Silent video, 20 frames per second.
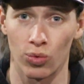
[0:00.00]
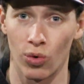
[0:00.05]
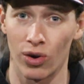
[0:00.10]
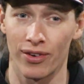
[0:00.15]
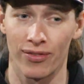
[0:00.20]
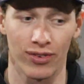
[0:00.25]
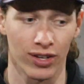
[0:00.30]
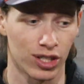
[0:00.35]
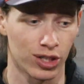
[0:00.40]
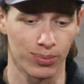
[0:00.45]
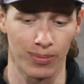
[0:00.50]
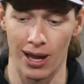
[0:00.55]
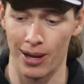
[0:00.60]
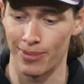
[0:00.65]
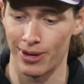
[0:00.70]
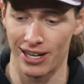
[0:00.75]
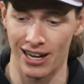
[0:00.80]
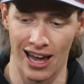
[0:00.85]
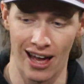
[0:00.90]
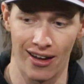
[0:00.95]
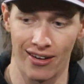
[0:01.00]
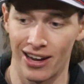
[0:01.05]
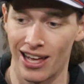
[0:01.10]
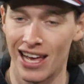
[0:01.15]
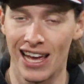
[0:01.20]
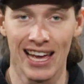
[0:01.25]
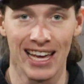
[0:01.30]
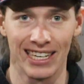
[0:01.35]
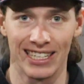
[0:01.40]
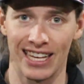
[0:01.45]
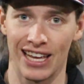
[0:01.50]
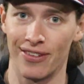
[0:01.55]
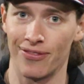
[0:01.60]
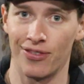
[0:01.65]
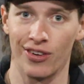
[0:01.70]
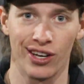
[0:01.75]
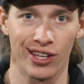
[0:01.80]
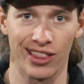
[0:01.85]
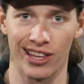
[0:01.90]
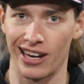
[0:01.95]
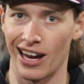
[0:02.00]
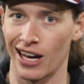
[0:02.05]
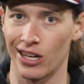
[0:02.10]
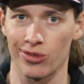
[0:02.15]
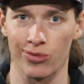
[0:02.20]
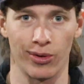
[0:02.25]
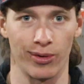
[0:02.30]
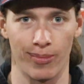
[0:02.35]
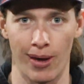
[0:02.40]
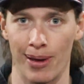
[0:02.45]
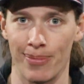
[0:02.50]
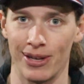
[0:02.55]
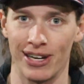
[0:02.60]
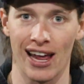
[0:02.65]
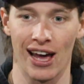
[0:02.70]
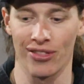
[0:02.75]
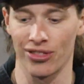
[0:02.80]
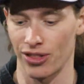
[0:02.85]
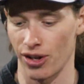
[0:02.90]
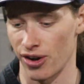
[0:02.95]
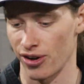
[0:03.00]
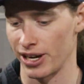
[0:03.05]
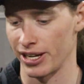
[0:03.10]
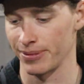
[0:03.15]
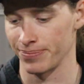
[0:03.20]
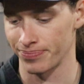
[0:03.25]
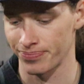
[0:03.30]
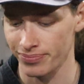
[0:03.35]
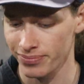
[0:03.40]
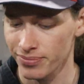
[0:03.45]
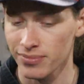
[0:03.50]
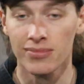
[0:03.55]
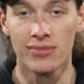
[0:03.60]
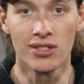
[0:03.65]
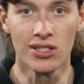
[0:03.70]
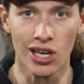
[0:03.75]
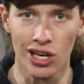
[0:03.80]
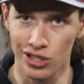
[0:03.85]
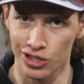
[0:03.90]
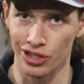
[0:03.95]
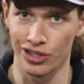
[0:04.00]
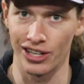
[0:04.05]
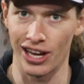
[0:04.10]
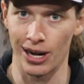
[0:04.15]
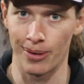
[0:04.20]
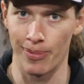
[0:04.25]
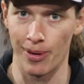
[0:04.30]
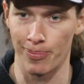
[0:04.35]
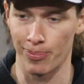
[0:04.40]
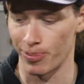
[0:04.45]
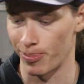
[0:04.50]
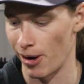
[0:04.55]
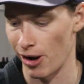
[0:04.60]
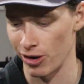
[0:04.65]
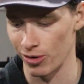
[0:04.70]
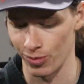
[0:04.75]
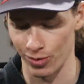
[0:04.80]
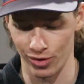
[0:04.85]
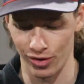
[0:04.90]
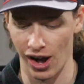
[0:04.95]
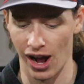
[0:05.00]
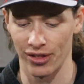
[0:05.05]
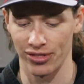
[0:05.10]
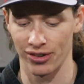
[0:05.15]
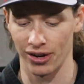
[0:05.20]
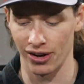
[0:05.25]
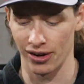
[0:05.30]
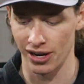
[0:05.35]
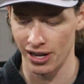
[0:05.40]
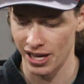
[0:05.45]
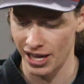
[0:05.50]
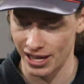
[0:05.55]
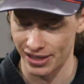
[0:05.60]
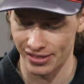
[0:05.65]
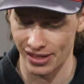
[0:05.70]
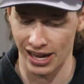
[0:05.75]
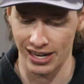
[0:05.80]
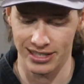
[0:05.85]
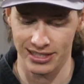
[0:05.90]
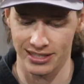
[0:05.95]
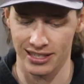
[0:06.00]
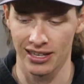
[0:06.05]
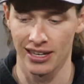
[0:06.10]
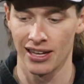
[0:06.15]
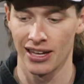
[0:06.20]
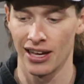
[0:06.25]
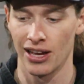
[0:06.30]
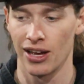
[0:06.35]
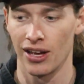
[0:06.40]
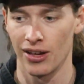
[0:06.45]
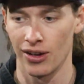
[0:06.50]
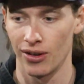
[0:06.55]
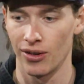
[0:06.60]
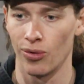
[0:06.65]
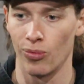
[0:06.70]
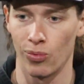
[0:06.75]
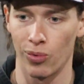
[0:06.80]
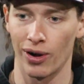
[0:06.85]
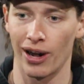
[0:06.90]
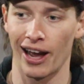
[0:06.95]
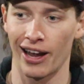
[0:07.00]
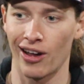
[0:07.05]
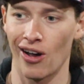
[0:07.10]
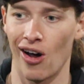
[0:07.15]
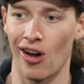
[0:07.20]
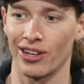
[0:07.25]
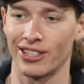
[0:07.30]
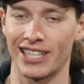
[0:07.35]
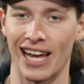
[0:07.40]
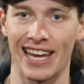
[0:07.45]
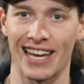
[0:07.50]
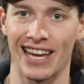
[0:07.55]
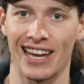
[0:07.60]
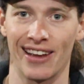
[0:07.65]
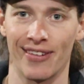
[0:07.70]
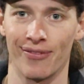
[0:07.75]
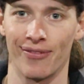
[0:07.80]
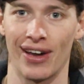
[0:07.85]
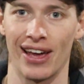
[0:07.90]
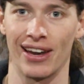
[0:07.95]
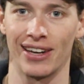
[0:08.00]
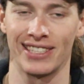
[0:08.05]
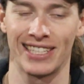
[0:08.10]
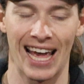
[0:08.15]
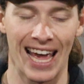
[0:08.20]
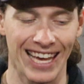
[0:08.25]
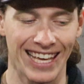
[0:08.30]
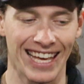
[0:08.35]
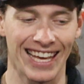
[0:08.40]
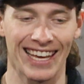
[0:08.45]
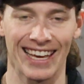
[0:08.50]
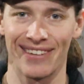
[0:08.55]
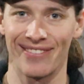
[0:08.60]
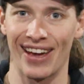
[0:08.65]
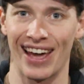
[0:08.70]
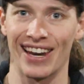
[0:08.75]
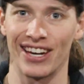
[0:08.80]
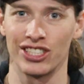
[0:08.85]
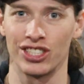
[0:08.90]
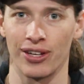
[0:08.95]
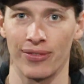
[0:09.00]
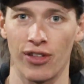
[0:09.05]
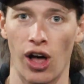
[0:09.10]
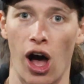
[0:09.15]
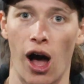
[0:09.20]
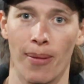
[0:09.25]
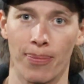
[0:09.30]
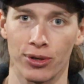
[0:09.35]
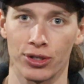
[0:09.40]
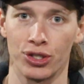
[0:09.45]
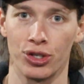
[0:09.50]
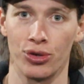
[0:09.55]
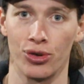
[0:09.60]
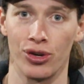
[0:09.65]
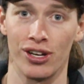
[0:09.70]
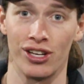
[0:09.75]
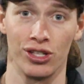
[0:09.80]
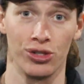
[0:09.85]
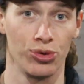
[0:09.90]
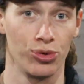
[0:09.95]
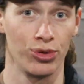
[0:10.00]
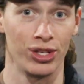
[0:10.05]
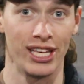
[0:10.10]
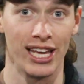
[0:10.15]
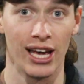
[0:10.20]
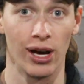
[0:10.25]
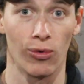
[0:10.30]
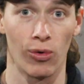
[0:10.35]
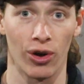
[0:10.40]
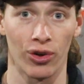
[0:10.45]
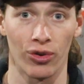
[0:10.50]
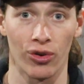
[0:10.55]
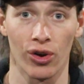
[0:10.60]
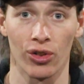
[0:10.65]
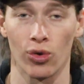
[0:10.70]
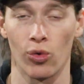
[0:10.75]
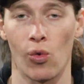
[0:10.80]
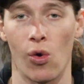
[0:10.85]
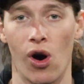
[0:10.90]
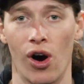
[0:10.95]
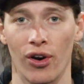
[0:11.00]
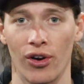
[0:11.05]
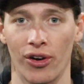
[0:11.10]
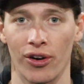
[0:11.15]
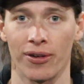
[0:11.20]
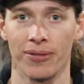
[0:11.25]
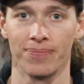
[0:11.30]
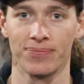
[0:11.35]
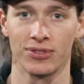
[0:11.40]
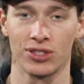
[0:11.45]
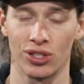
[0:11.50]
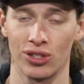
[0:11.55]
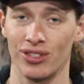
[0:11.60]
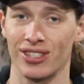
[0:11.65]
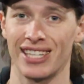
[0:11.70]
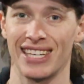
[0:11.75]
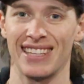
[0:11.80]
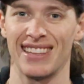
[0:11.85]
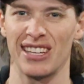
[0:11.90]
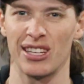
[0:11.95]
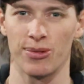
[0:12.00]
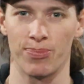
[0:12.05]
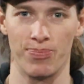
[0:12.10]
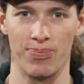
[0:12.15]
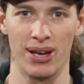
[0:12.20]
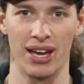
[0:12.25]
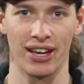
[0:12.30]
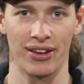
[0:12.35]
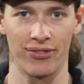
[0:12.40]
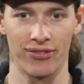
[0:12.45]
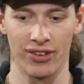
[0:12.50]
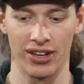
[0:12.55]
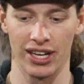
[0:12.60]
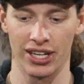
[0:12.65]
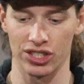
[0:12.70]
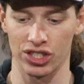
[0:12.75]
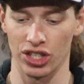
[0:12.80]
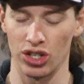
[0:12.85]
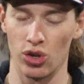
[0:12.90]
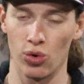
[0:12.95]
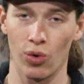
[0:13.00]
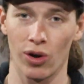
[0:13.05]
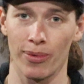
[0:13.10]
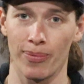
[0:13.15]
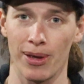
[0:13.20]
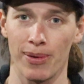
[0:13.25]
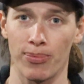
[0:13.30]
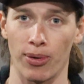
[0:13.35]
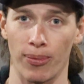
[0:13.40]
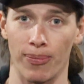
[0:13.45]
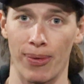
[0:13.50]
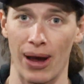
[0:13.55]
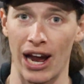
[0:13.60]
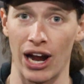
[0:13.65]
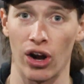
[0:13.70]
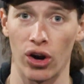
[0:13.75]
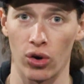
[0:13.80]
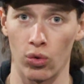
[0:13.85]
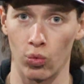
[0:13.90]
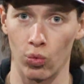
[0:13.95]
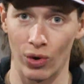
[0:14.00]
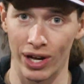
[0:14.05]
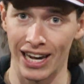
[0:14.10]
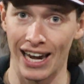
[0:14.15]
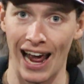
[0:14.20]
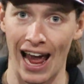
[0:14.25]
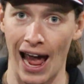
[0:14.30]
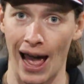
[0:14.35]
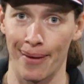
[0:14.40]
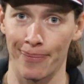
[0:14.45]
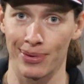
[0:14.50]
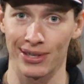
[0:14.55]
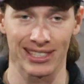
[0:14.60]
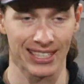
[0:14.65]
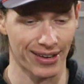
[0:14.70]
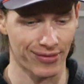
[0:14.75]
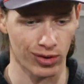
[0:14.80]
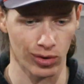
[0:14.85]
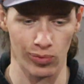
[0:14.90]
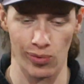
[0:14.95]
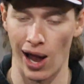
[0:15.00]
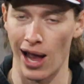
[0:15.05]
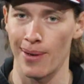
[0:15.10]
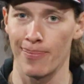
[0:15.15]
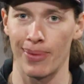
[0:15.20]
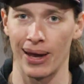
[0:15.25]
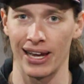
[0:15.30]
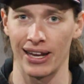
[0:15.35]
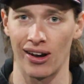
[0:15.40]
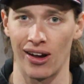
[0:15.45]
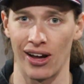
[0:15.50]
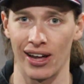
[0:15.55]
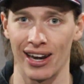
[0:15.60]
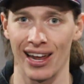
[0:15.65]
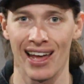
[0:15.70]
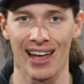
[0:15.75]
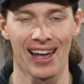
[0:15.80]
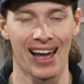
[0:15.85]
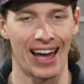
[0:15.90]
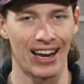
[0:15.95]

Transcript: One fish may be down 10 foot, the next one may be down 30. So you got to be prepared when you're out there. That's what I call taking advantage of the opportunities you get while you're on the water. So you see these big fish and you want to be prepared when it happens, have the right bait on.